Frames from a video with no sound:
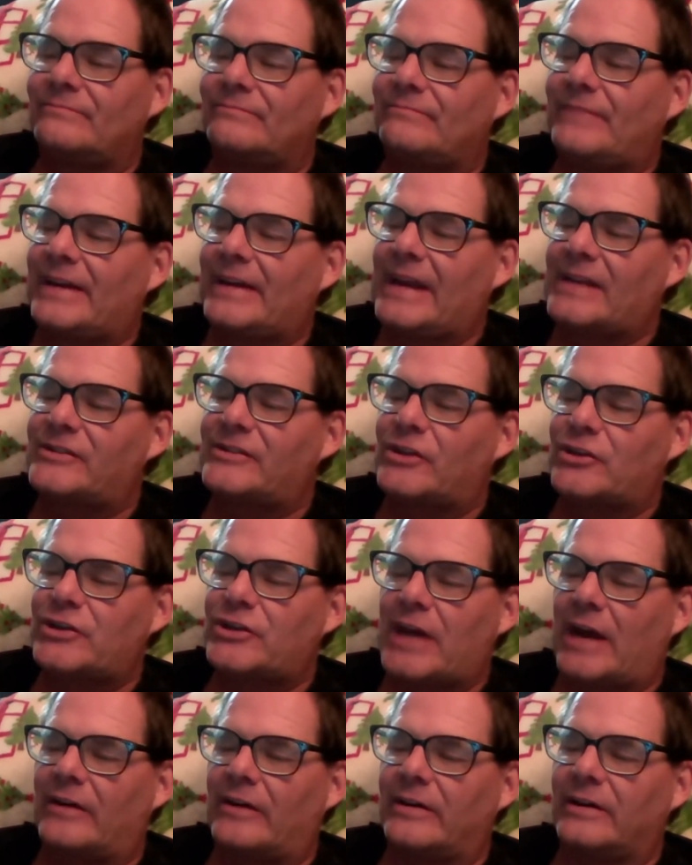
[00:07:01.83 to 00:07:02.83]
Vanessa
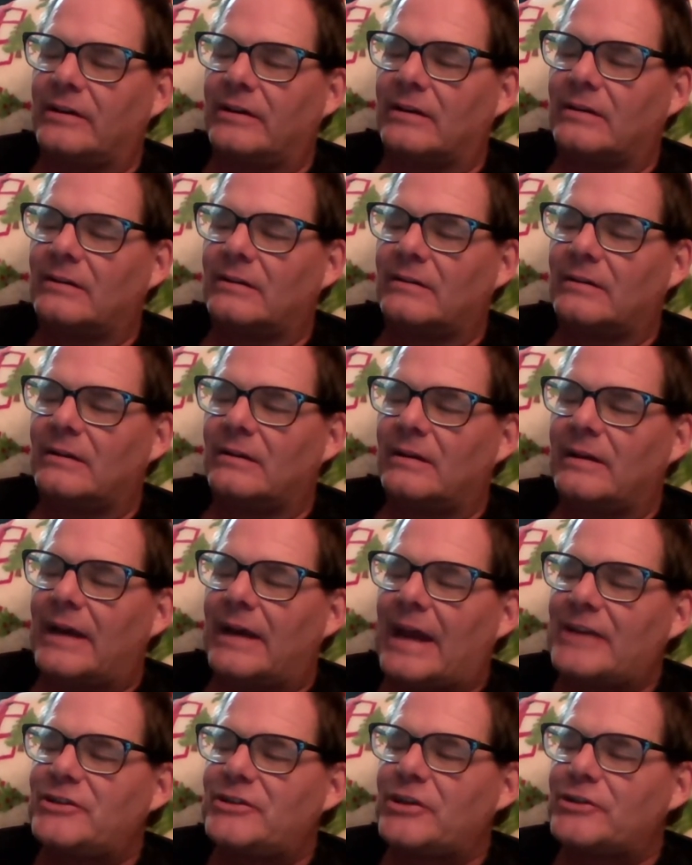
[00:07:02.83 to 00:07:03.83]
shouted.
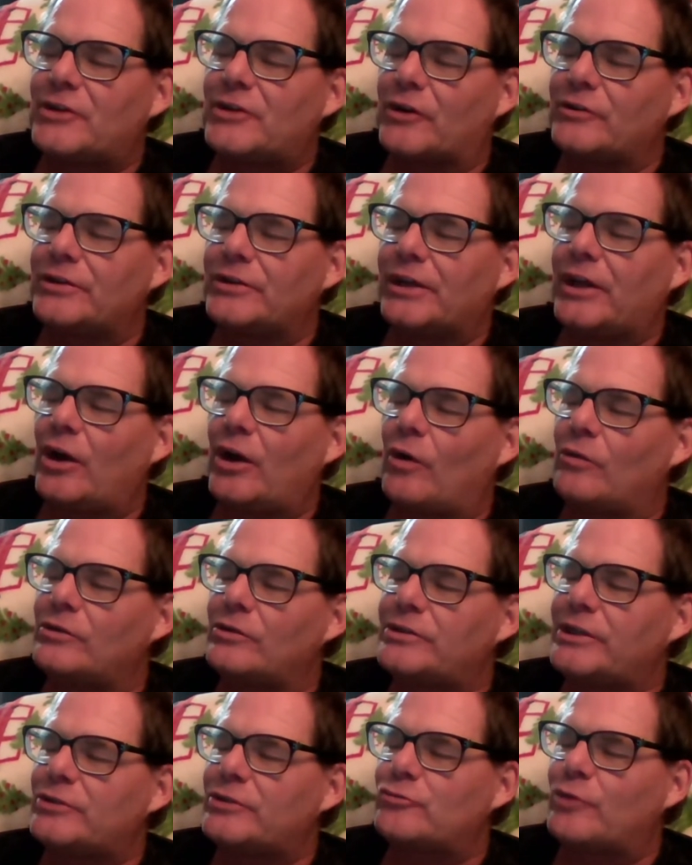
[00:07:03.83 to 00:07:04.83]
As she turned to go,
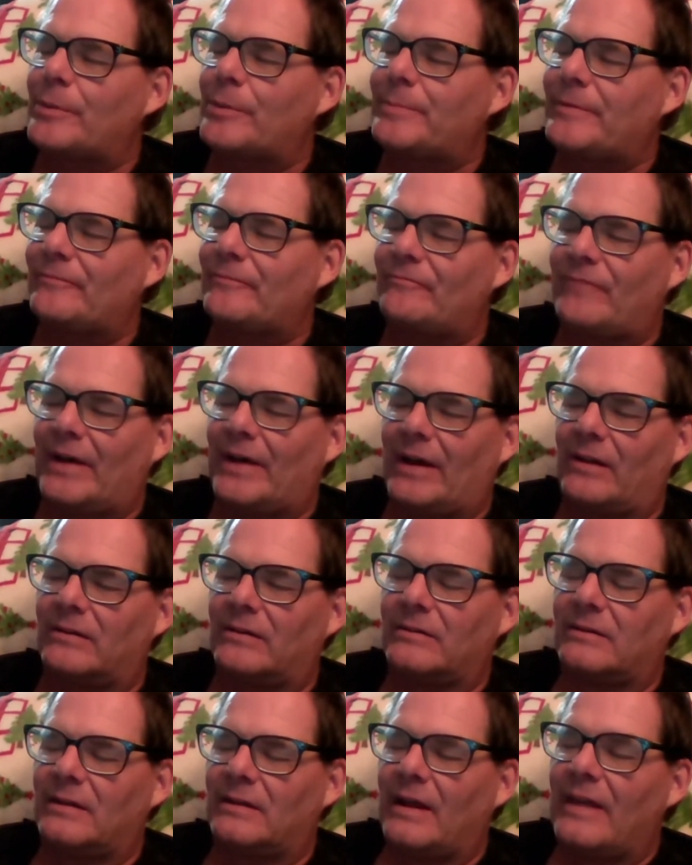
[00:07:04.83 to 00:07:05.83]
she tripped and fell.
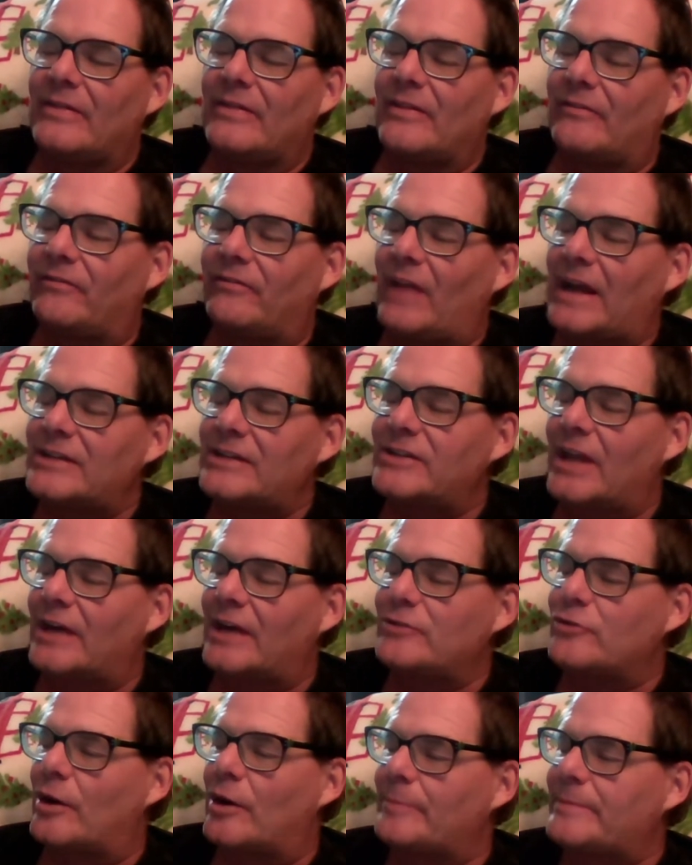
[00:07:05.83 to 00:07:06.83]
The
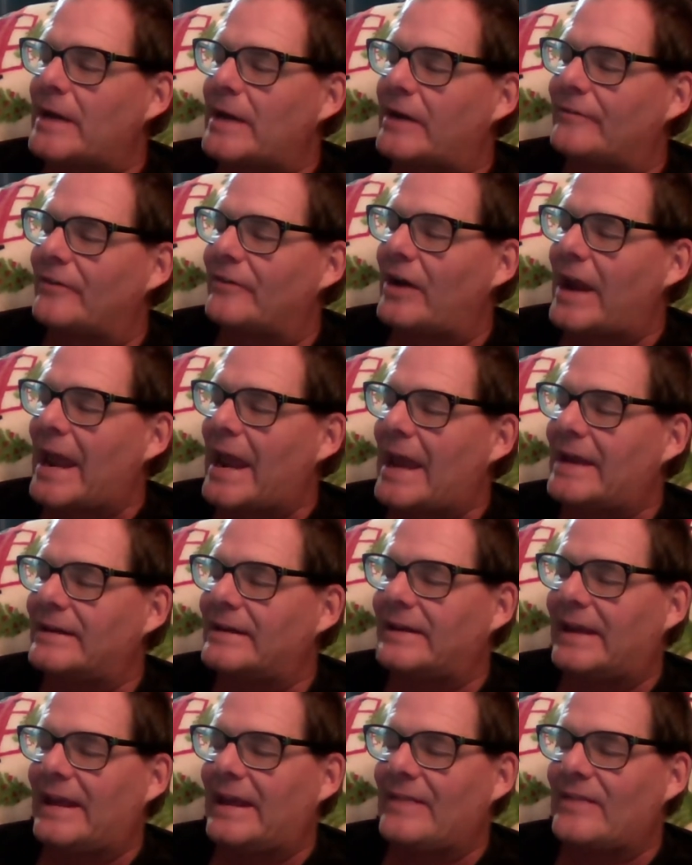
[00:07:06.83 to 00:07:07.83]
flashlight dropped out of her
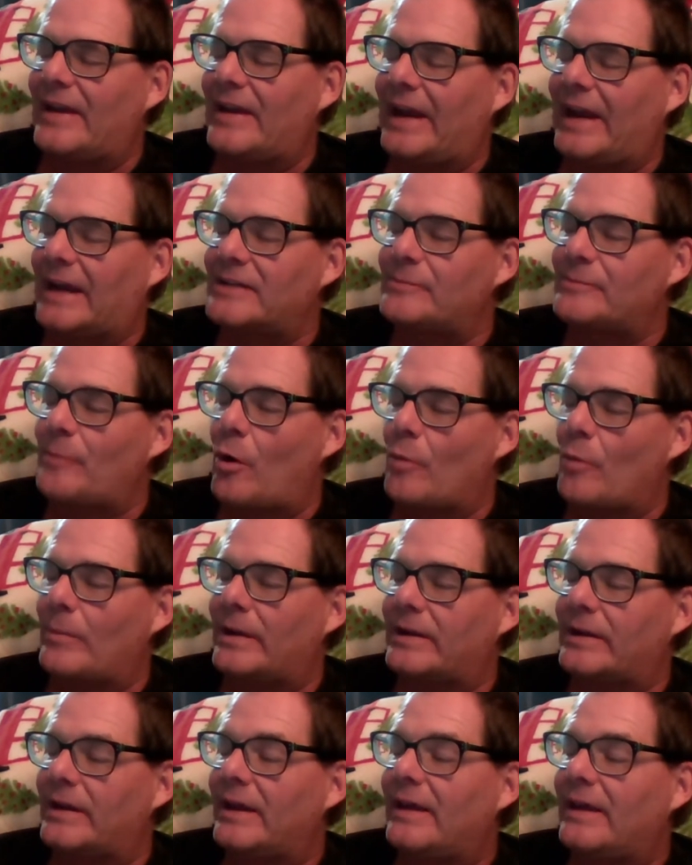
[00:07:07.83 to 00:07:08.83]
hand. In the next
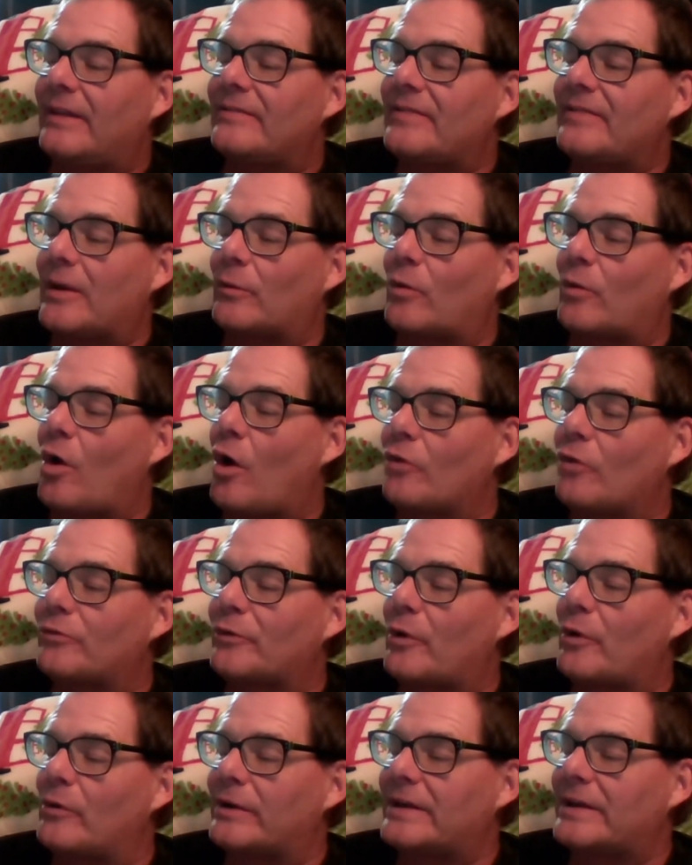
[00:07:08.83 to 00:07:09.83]
moment, they were all
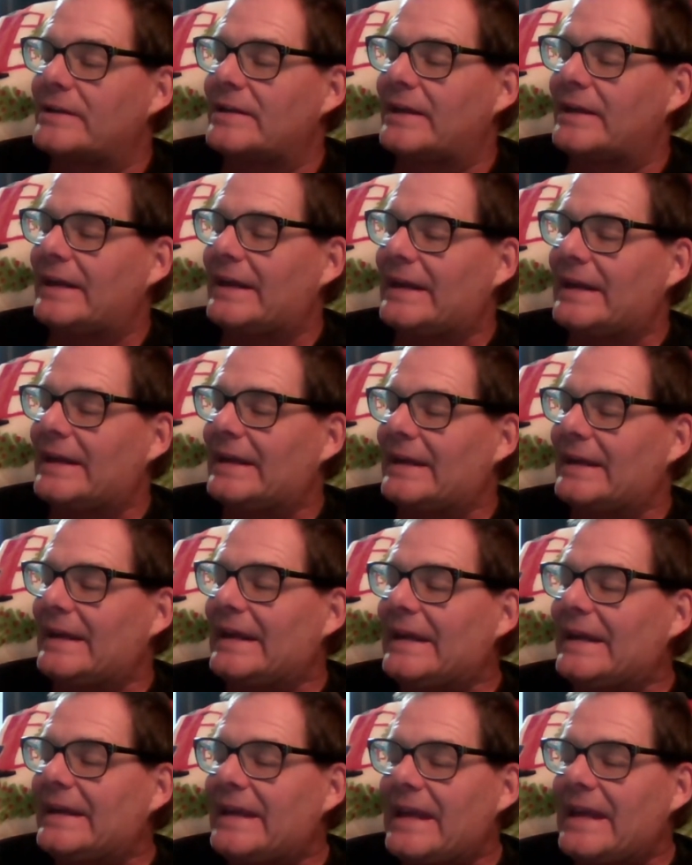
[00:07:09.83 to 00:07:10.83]
thrown into
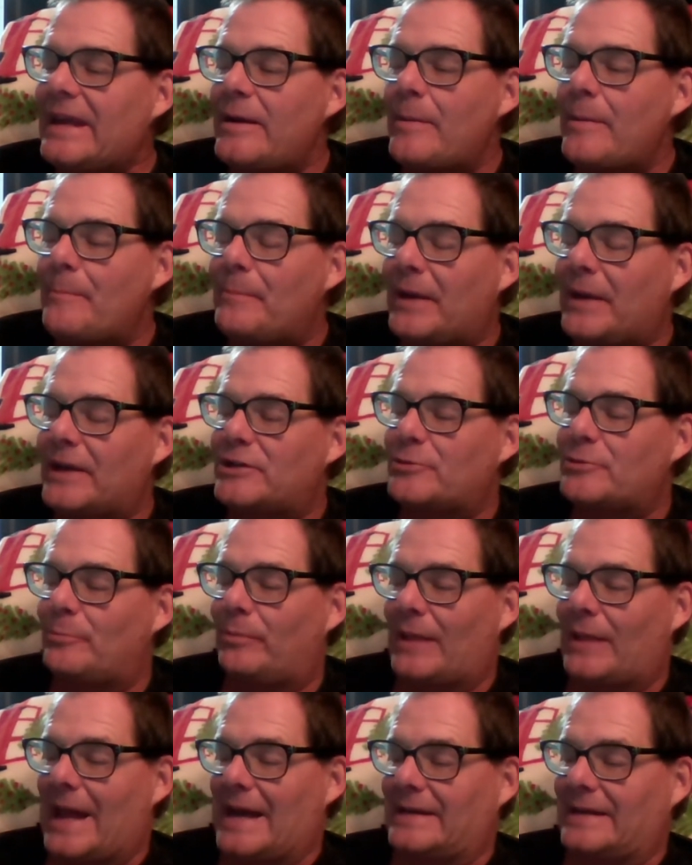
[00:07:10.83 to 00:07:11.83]
inky pitch
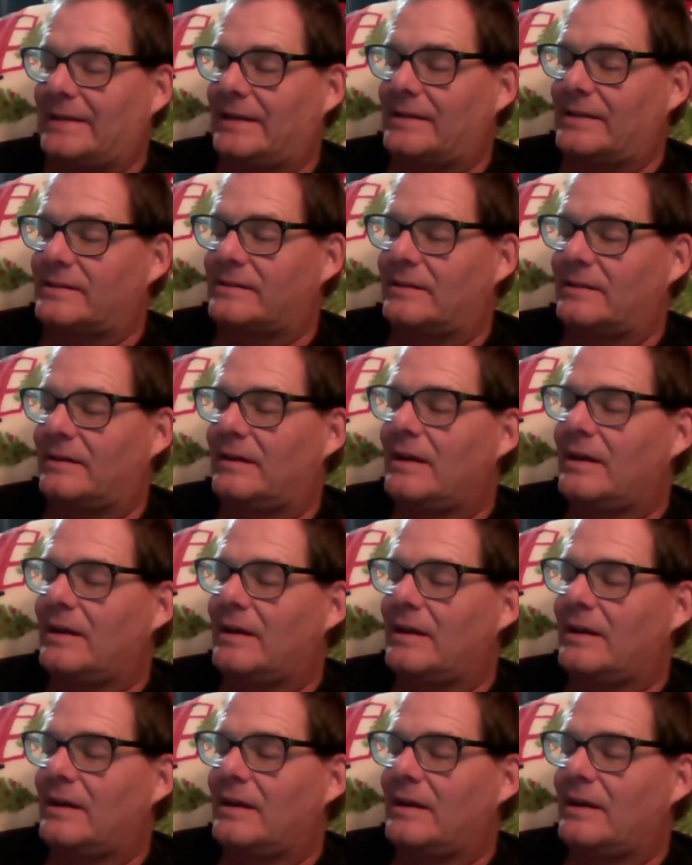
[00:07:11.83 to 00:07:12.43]
blackness.